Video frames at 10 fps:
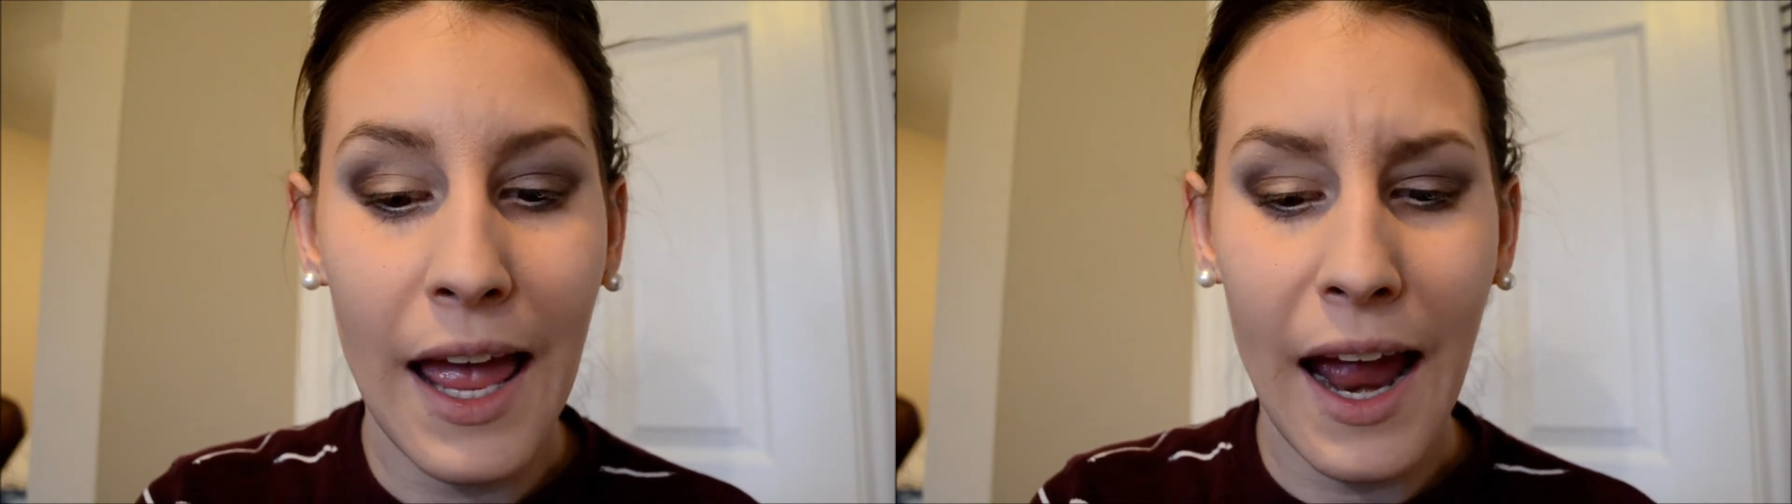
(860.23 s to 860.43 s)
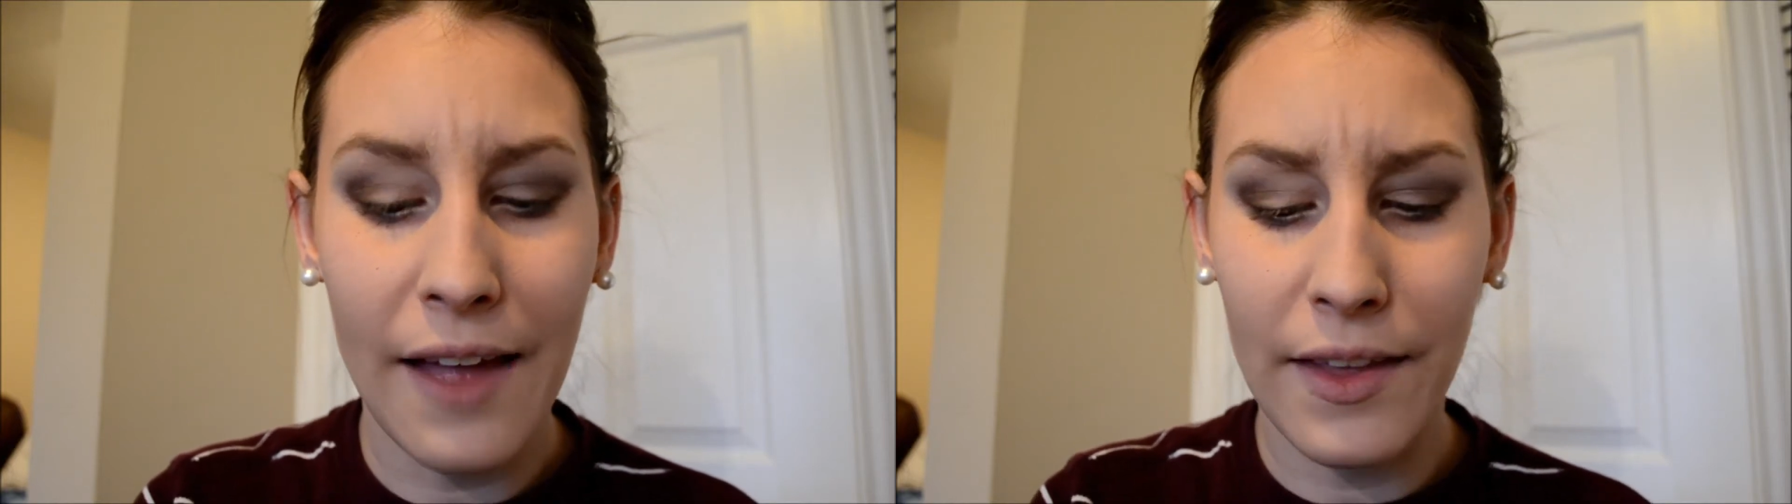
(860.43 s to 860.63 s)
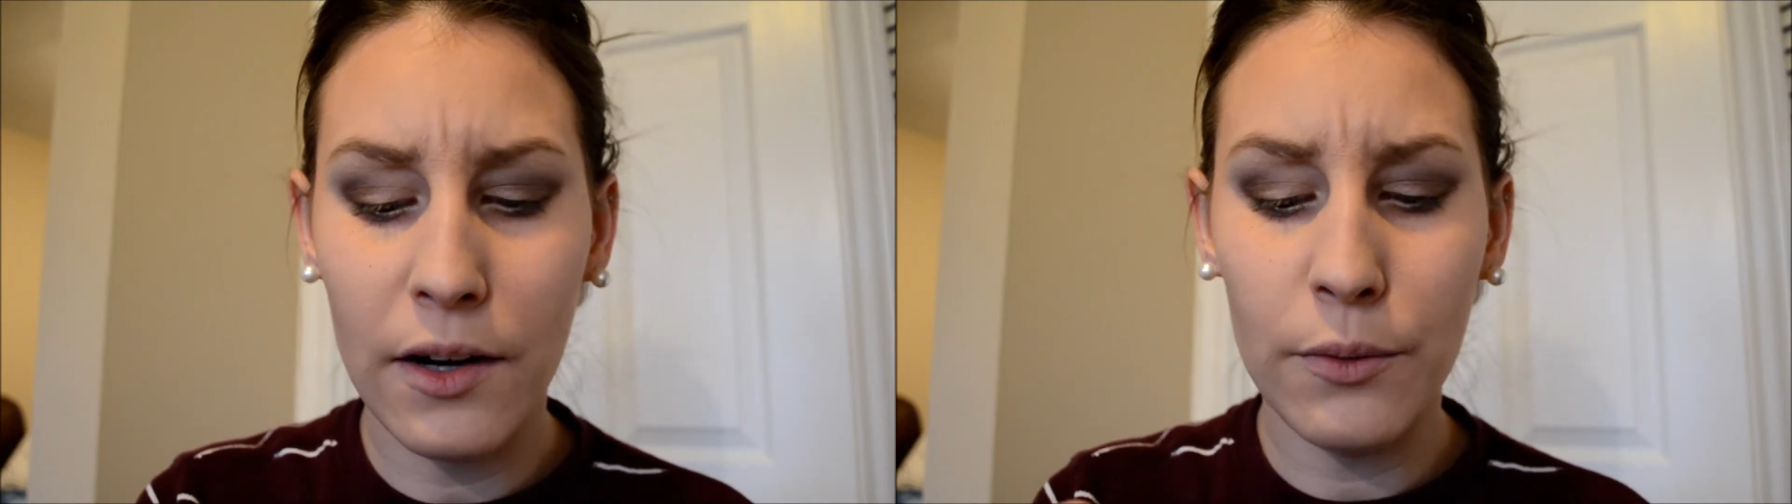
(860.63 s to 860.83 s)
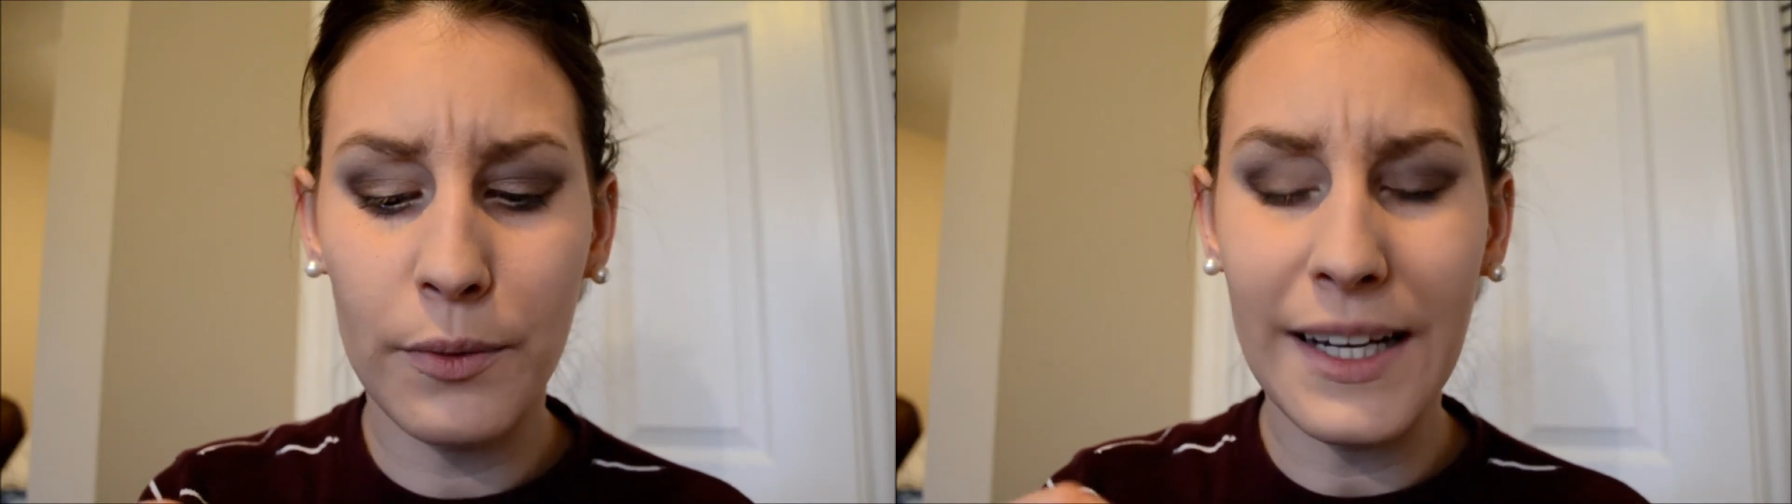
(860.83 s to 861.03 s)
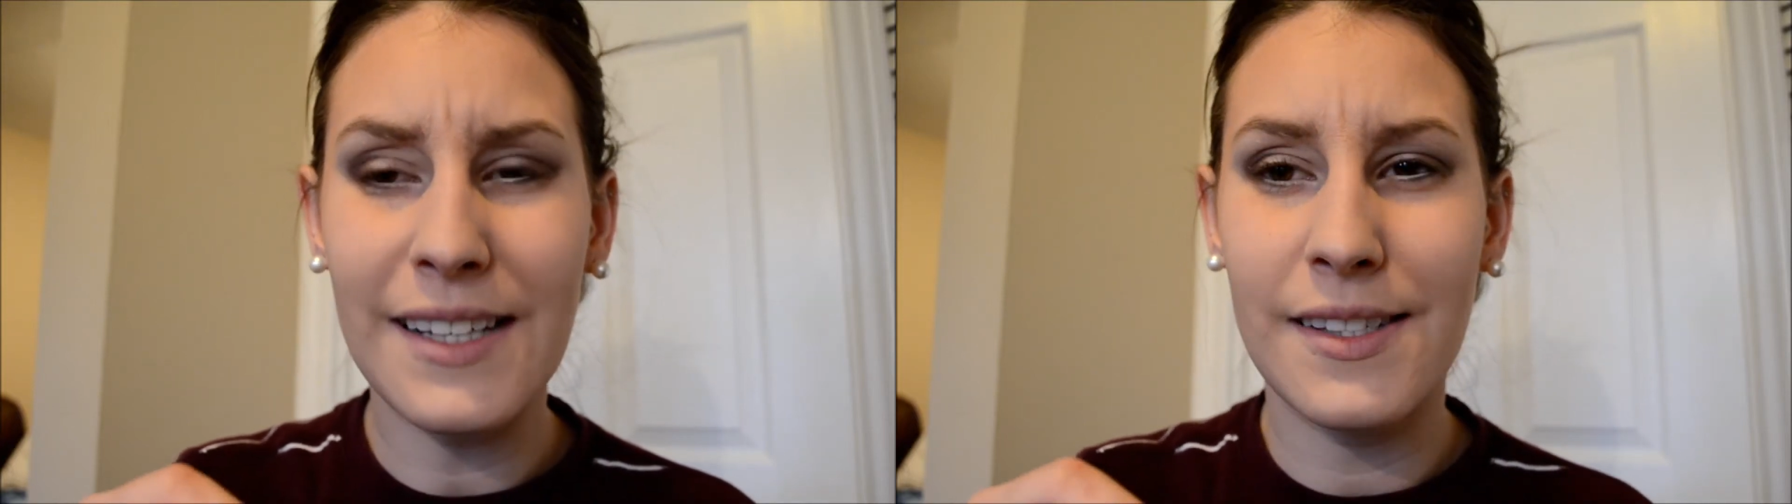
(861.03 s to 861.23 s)
and then I'll
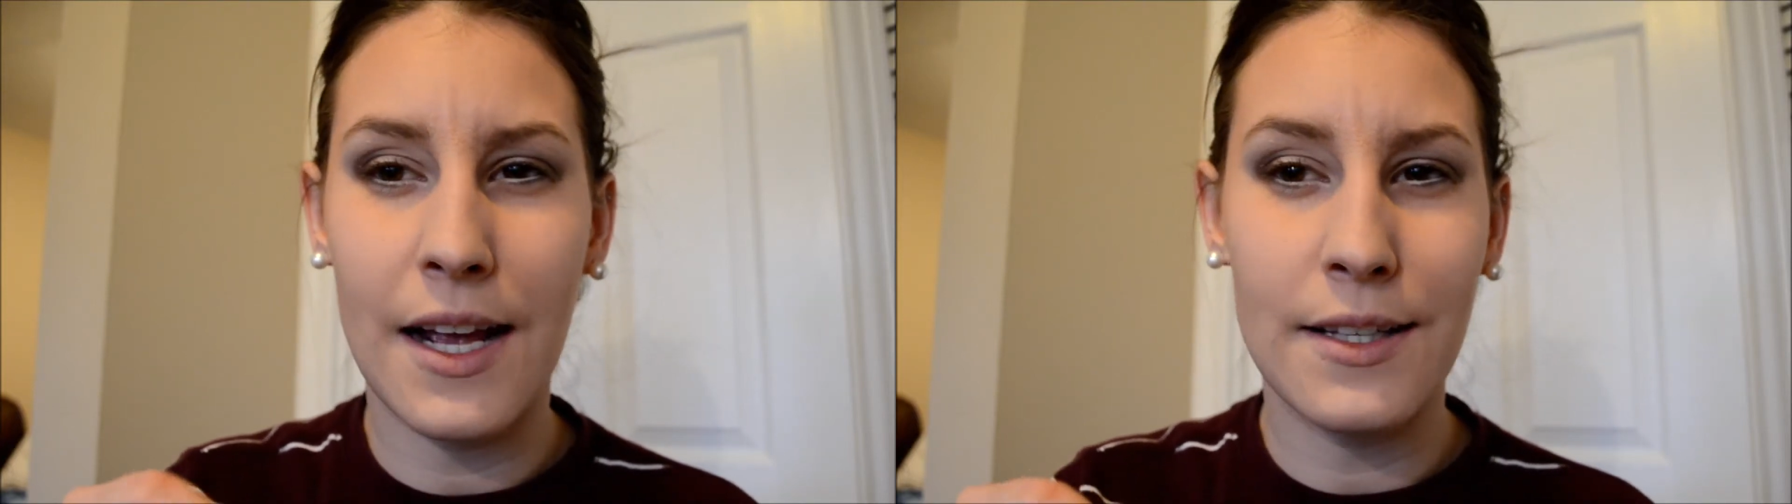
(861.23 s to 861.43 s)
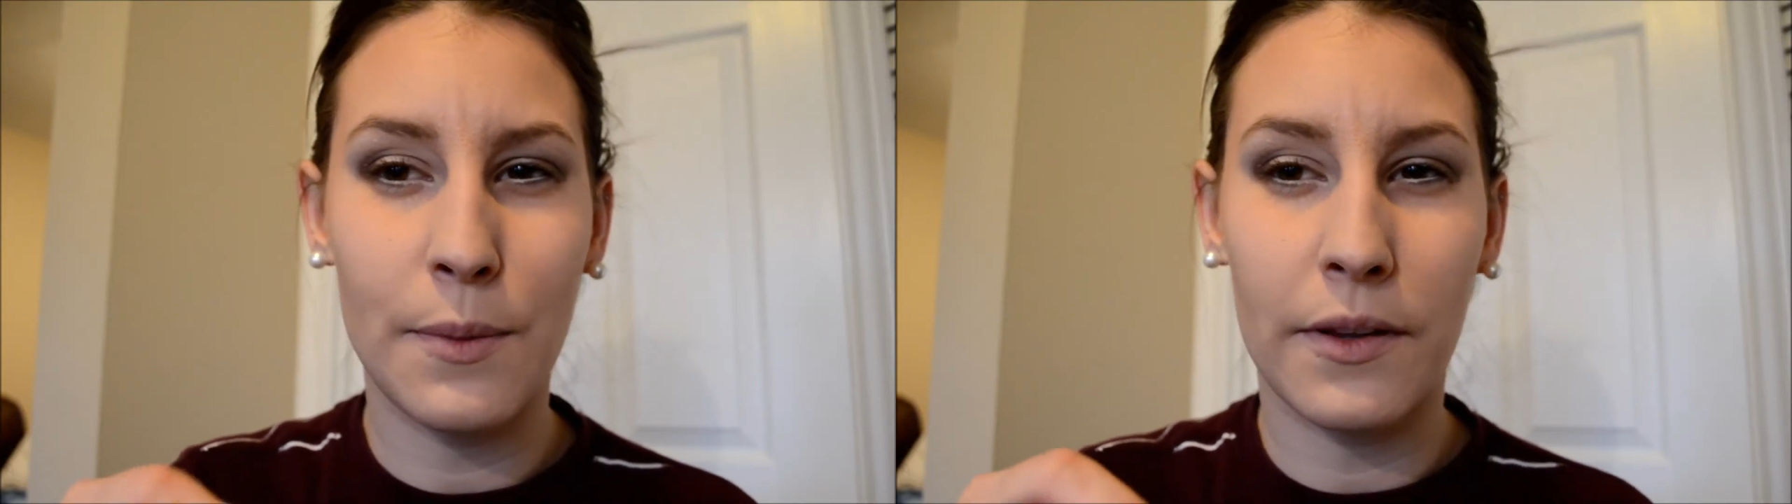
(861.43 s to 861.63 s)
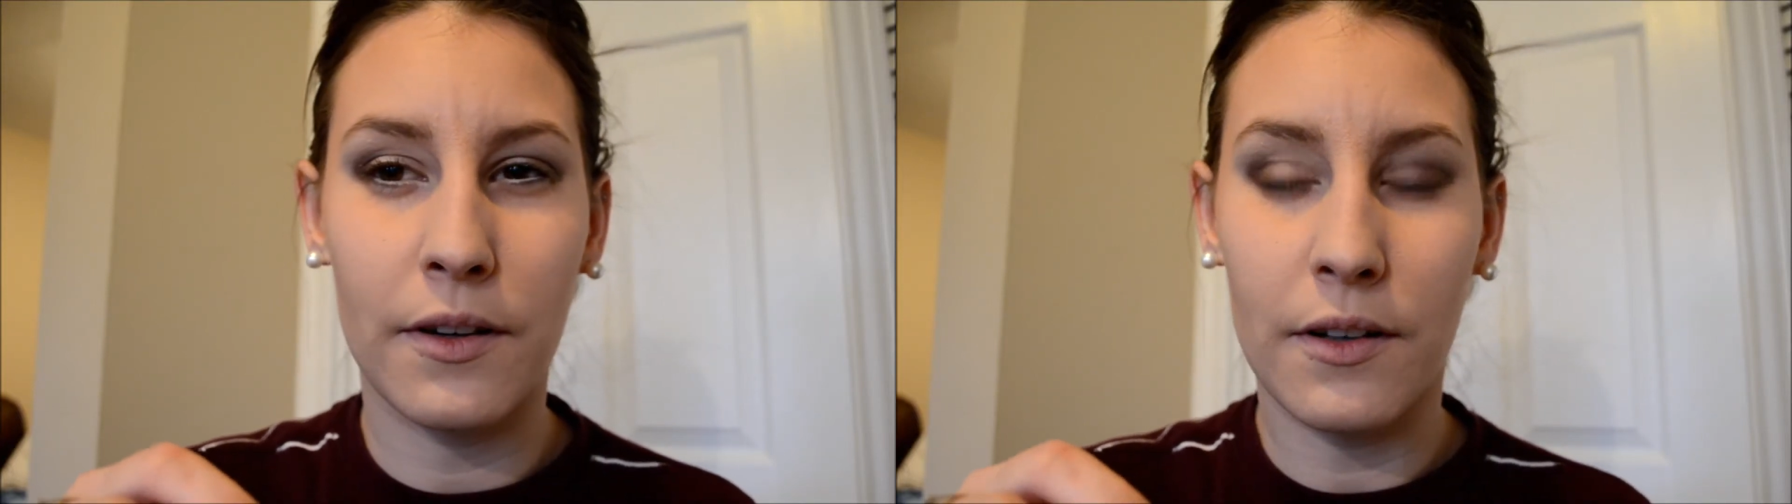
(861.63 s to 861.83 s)
reassess whether